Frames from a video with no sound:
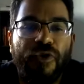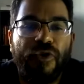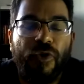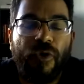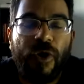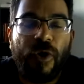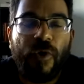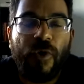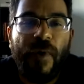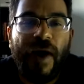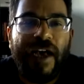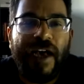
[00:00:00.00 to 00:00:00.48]

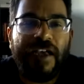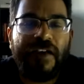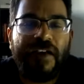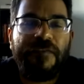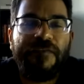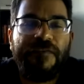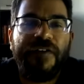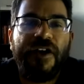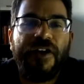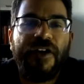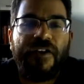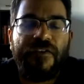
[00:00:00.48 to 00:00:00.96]
acquire
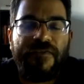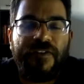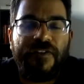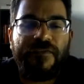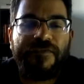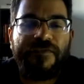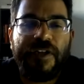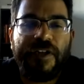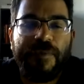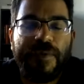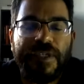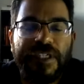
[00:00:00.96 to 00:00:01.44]
further
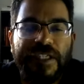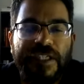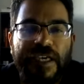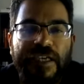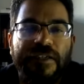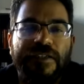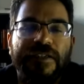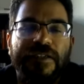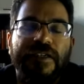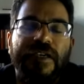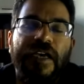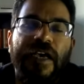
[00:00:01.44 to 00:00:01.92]

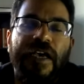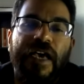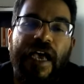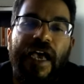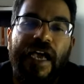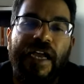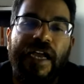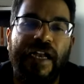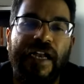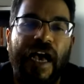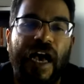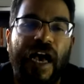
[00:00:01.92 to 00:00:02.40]
50%,
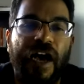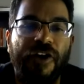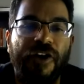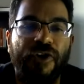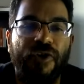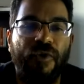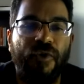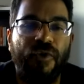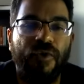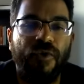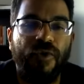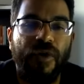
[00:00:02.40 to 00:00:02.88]
and now
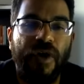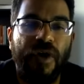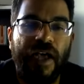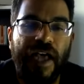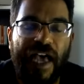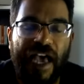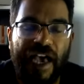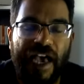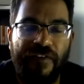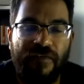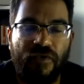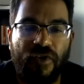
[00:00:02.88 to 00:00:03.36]
you
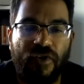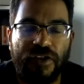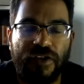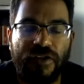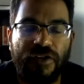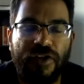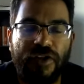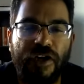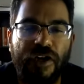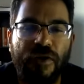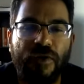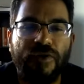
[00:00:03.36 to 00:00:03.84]
have
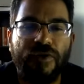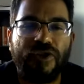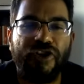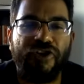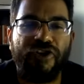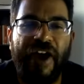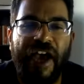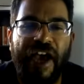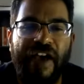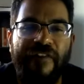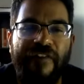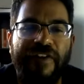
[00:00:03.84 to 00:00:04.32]
control, so
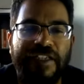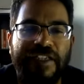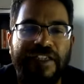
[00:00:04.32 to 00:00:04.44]
you have a